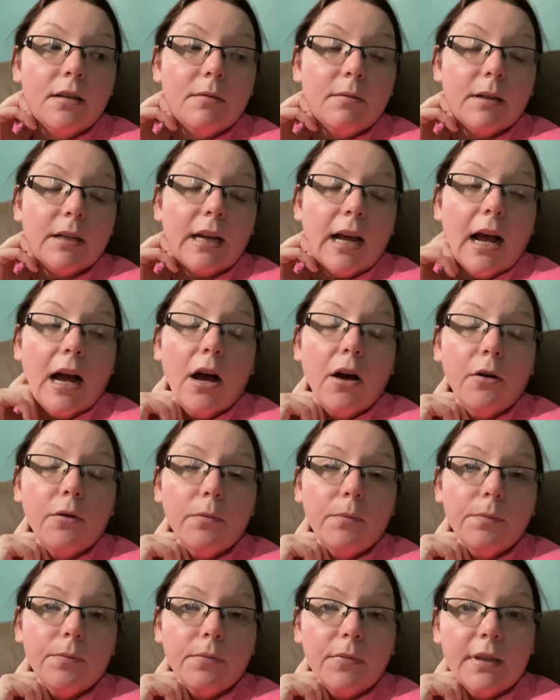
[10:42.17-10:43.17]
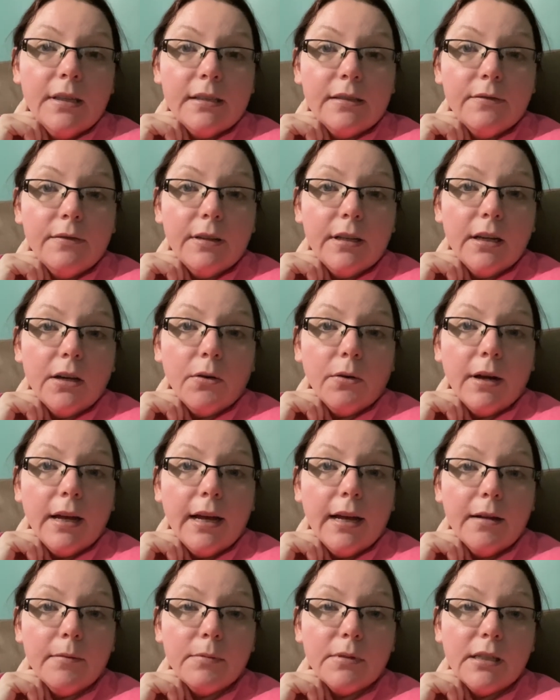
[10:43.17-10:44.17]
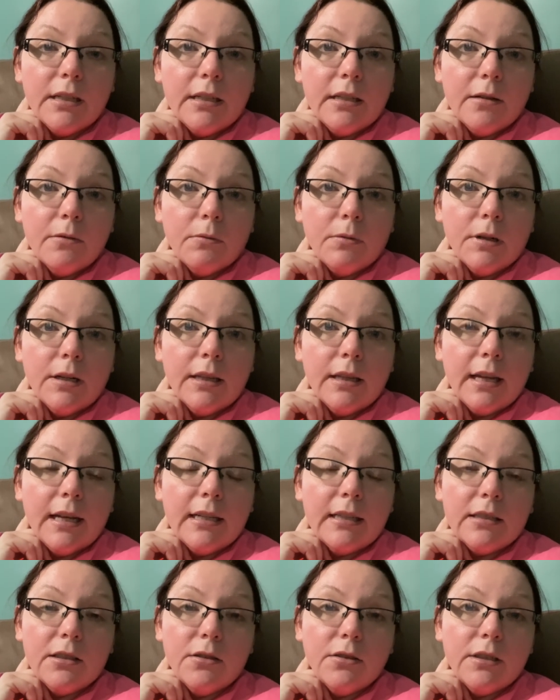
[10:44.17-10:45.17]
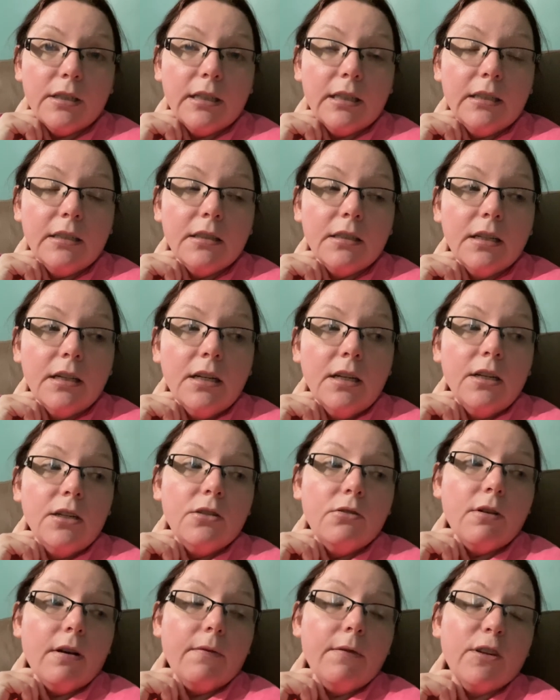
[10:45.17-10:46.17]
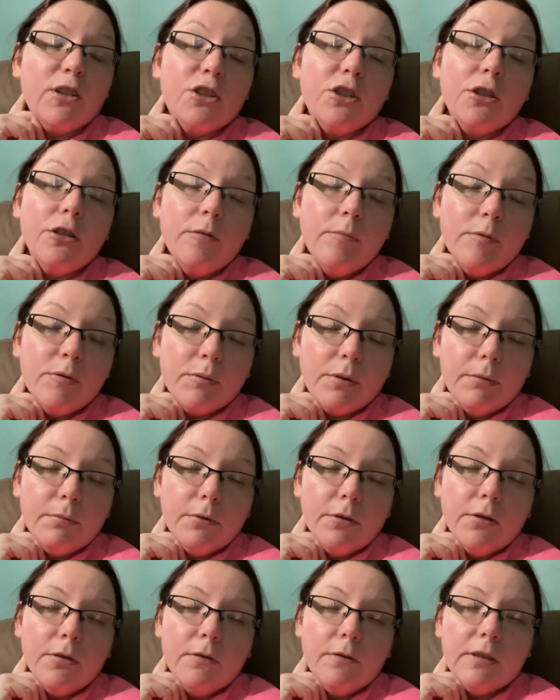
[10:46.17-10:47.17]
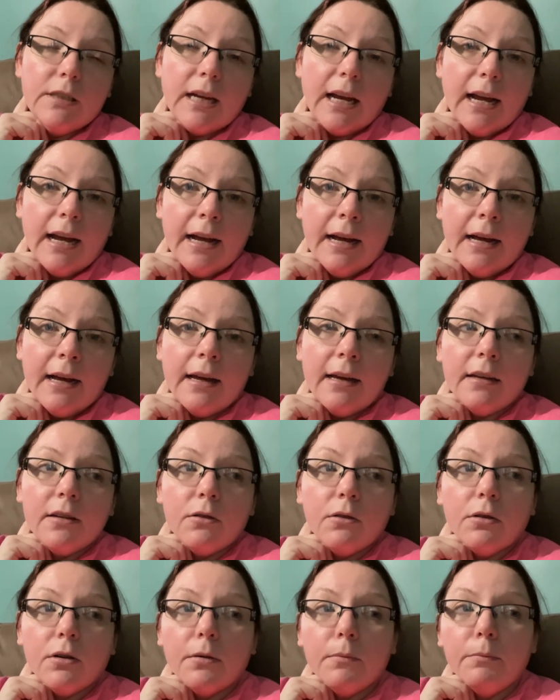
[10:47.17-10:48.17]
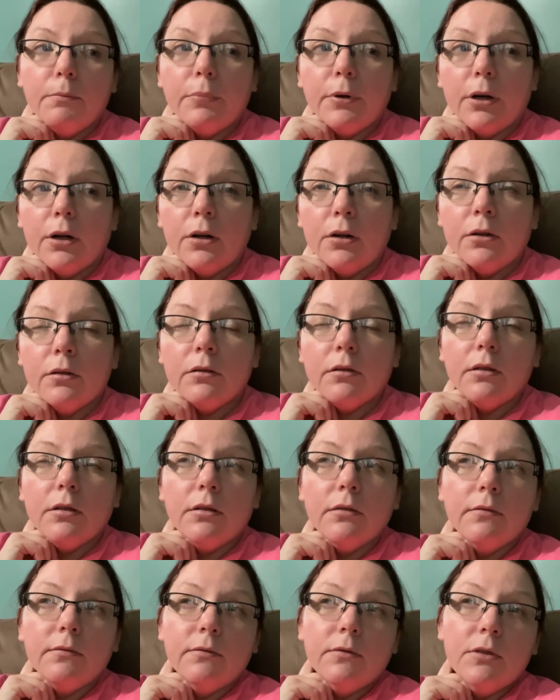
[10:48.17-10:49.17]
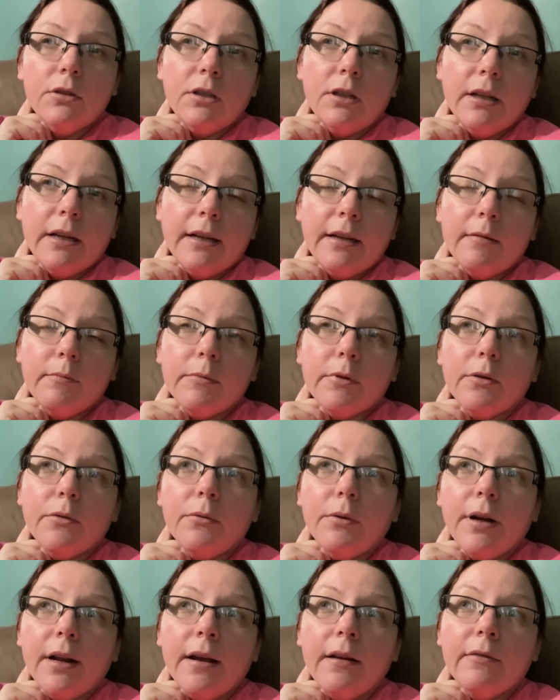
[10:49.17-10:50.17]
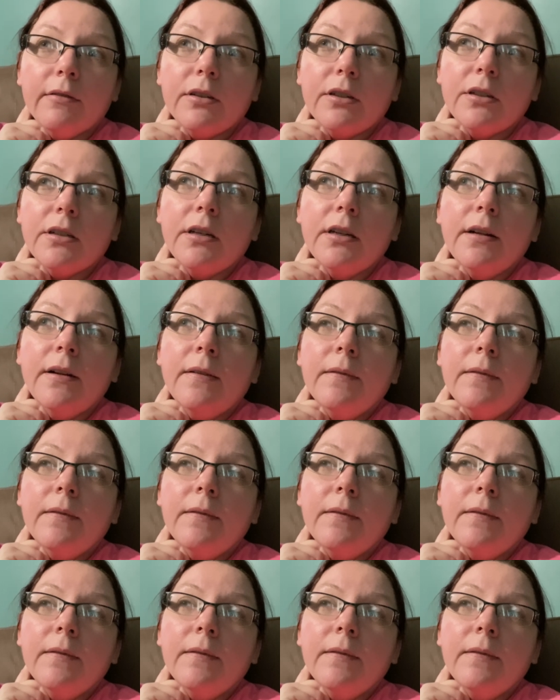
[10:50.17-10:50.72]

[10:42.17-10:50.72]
But I hope this video helps anyone that is looking to have their tubes removed, tied, or burned, clamped, whatever.